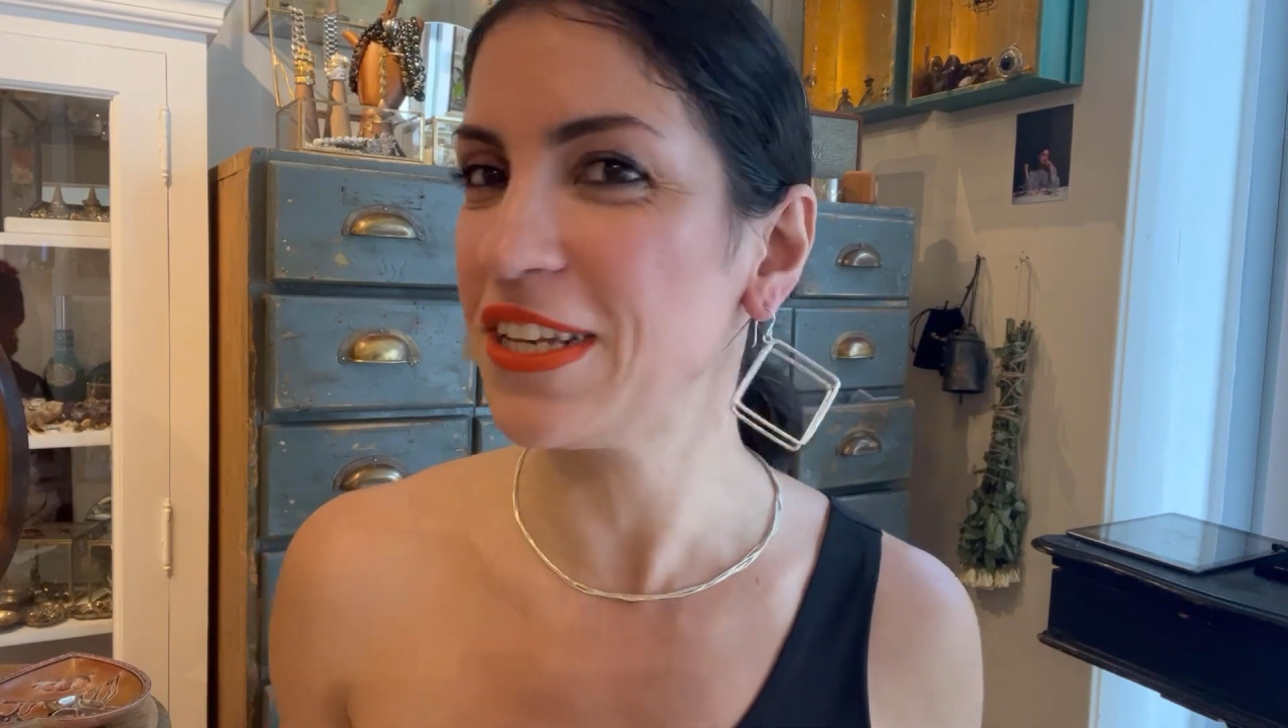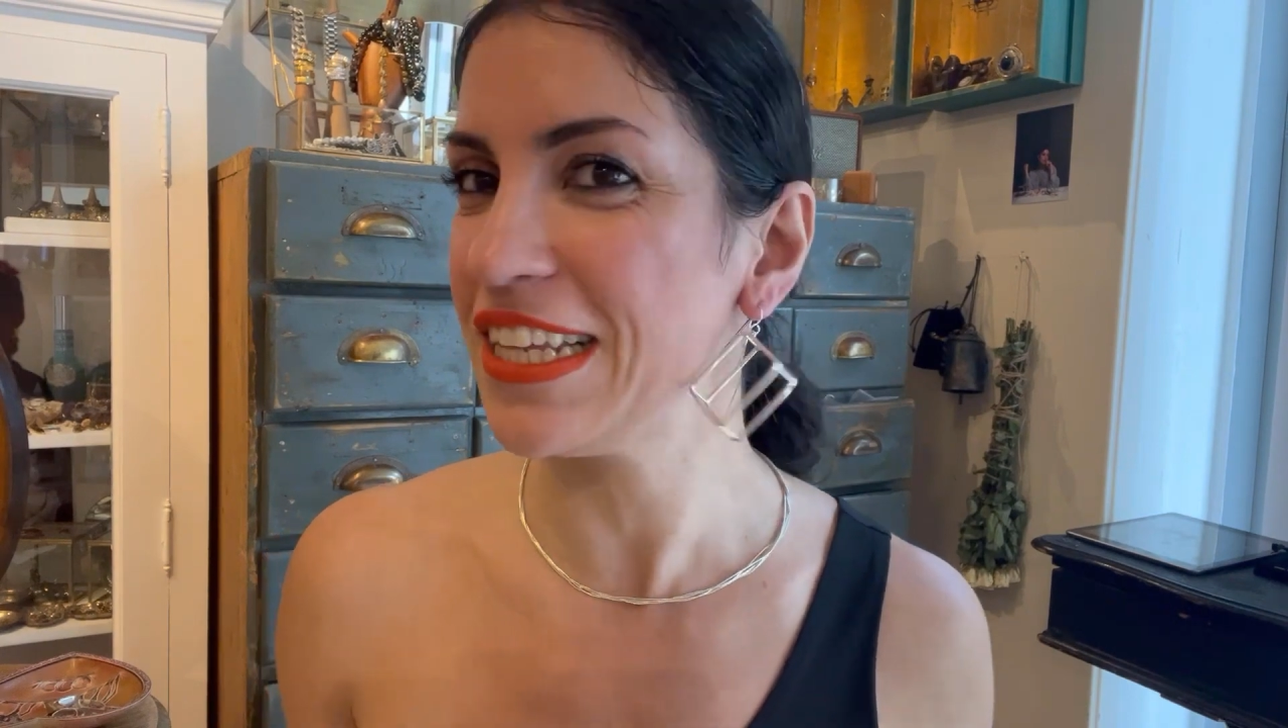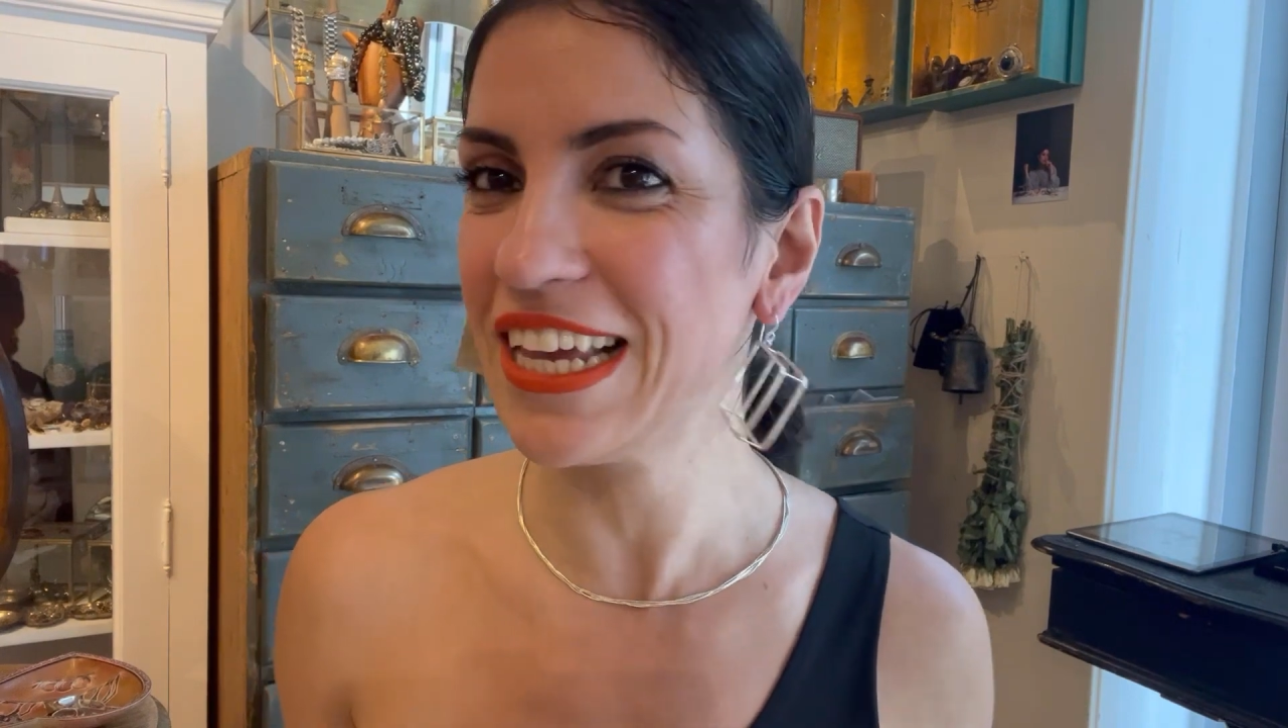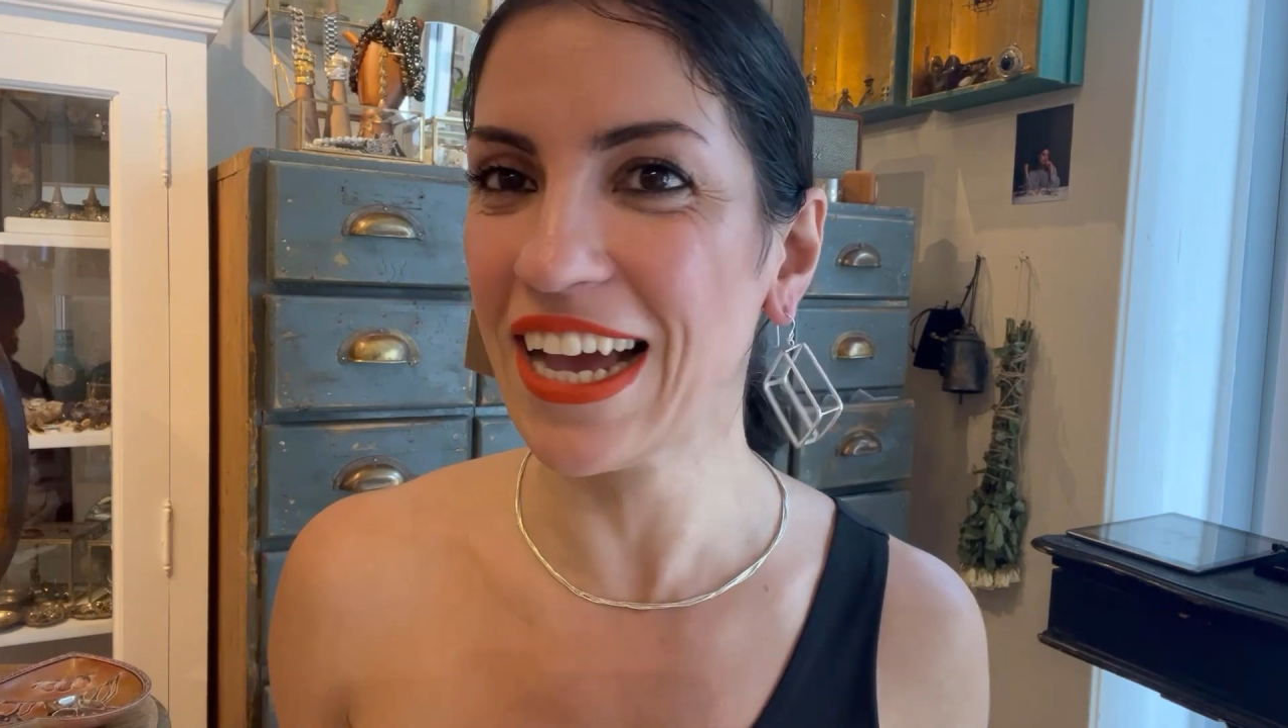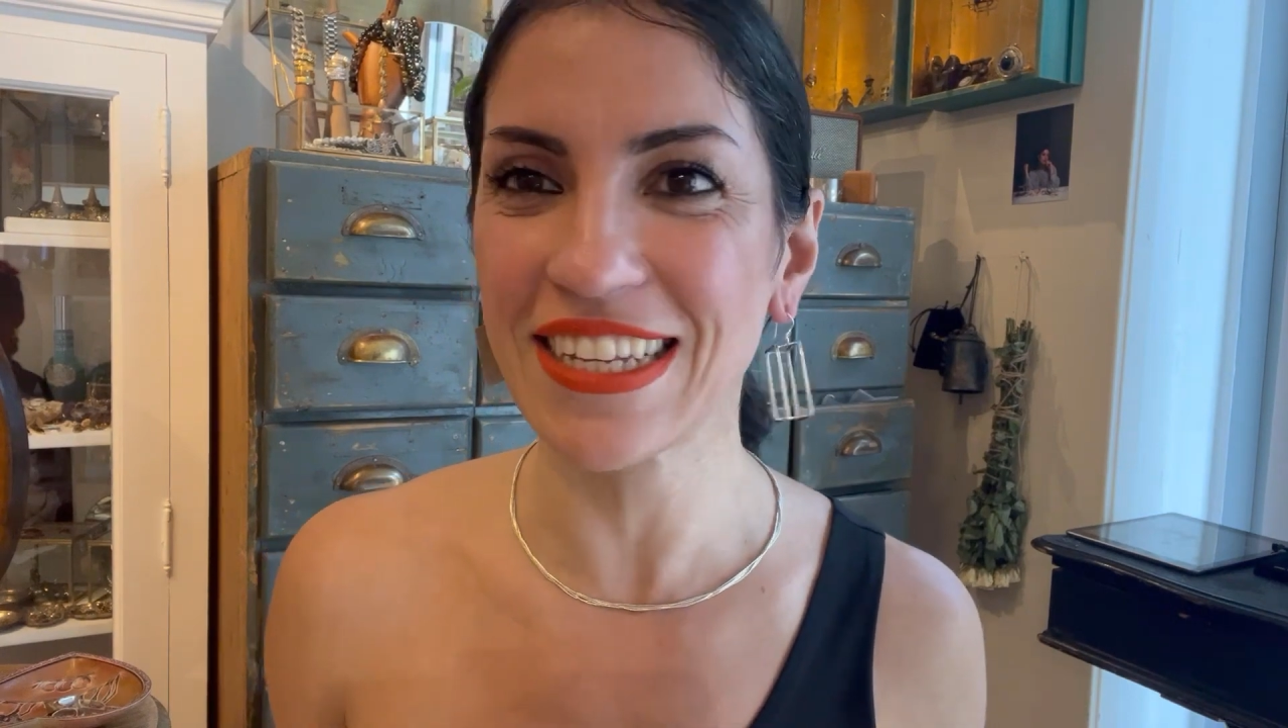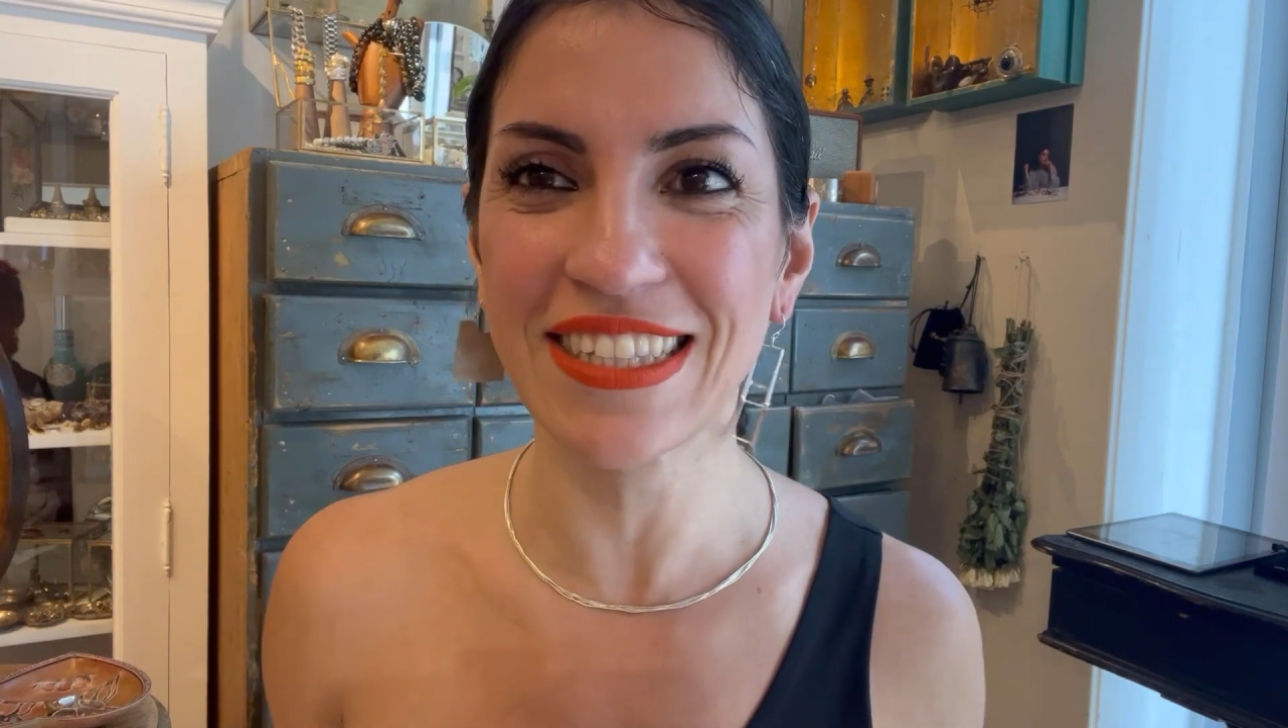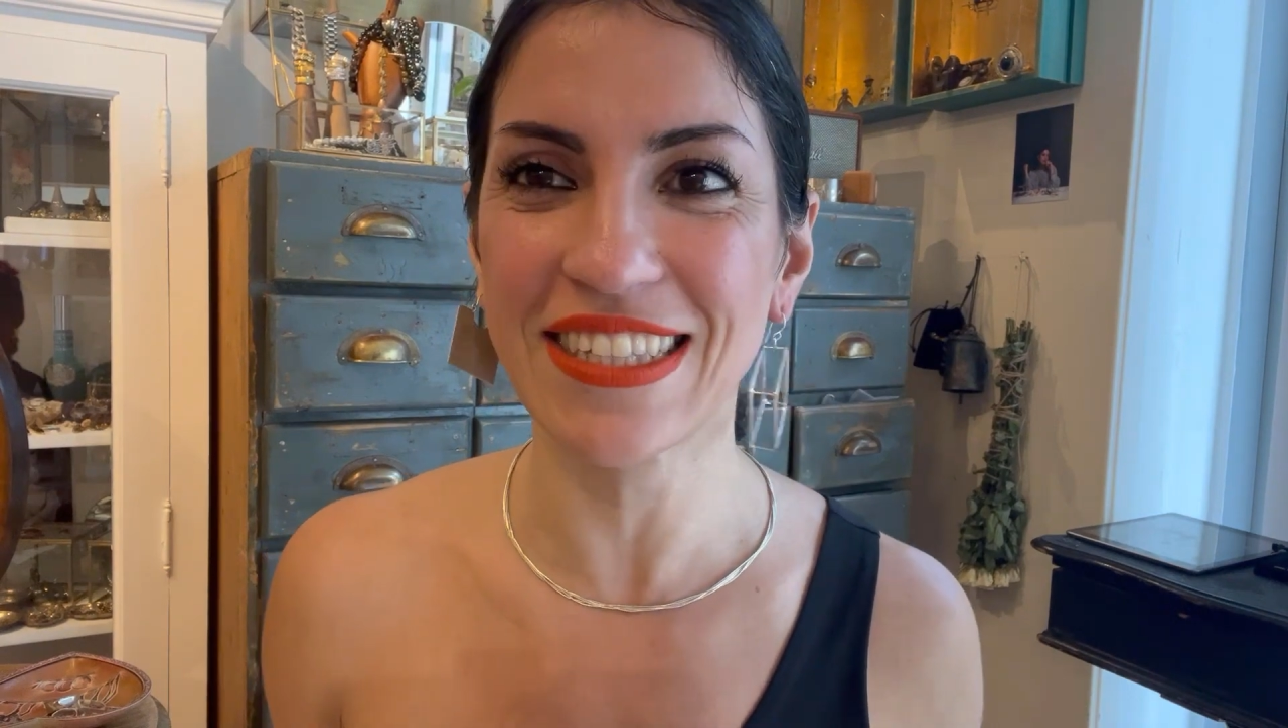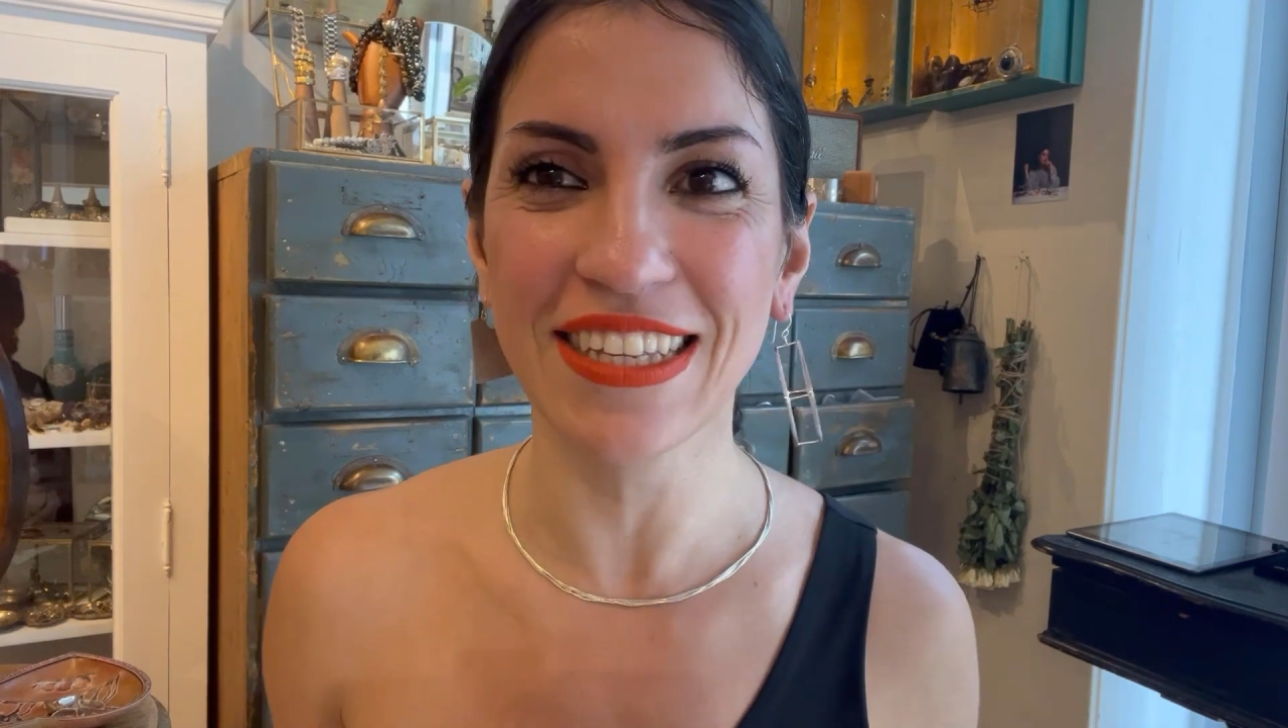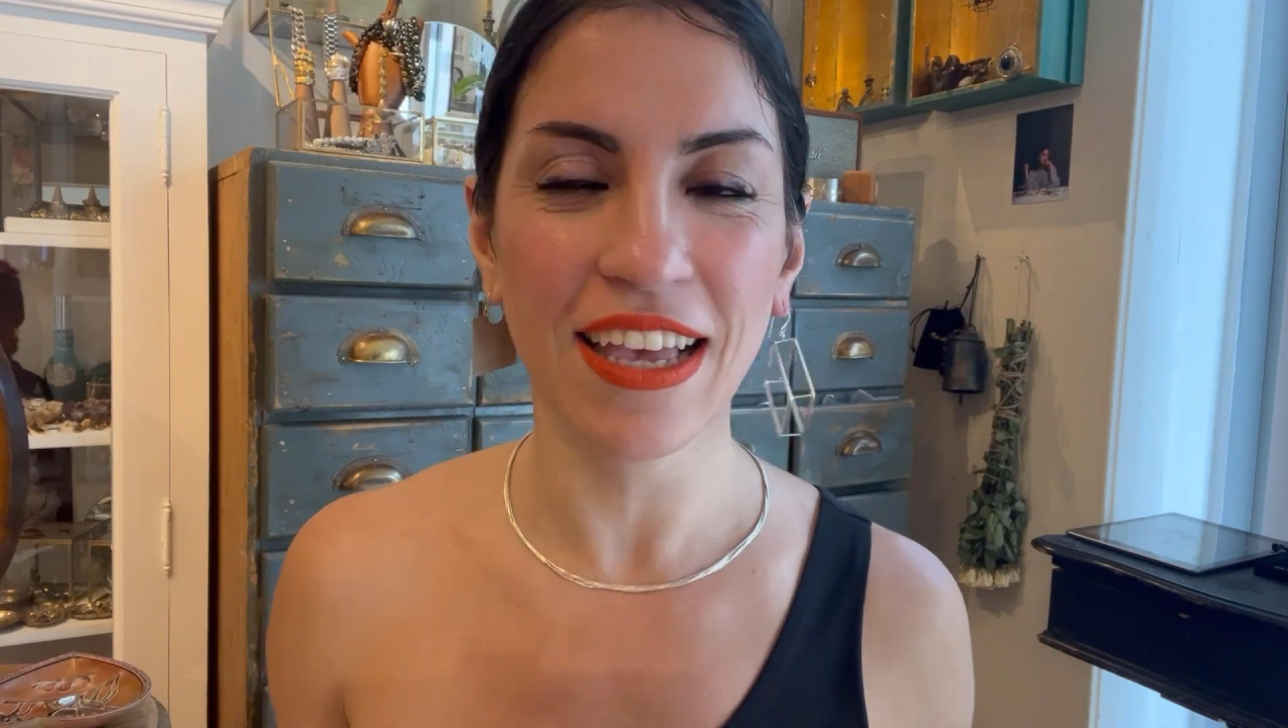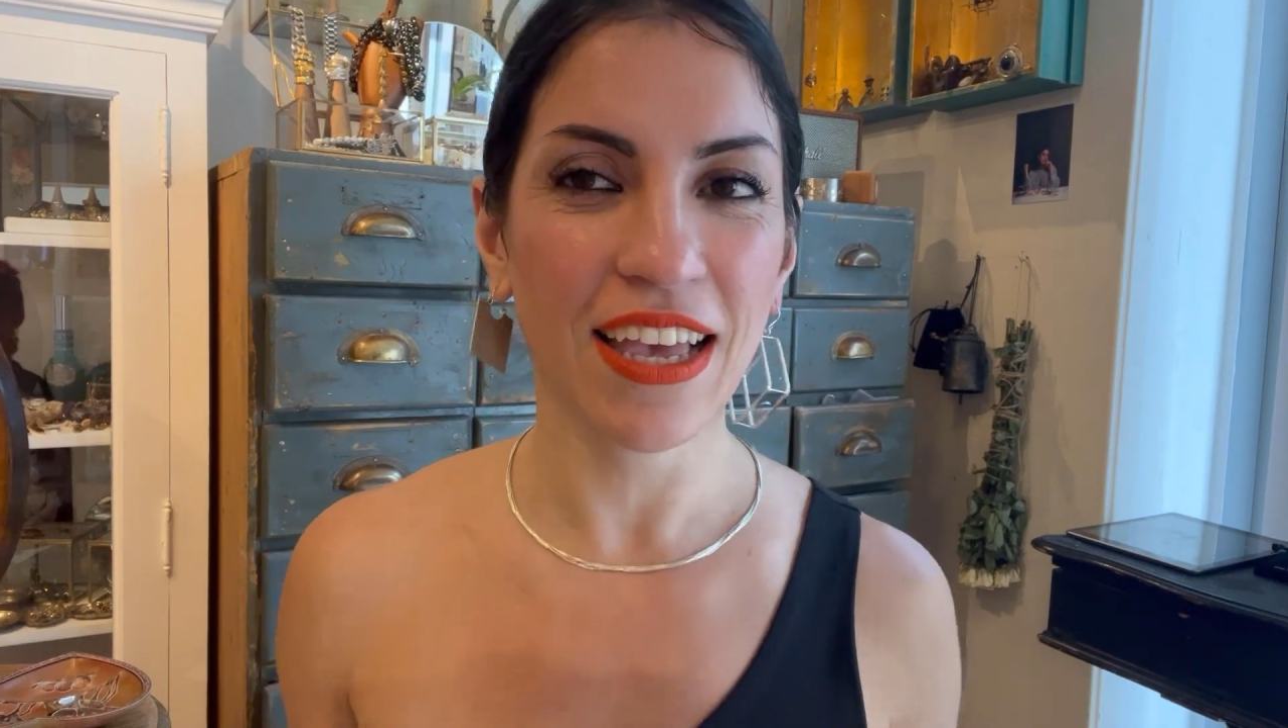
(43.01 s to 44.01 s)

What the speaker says: Yes,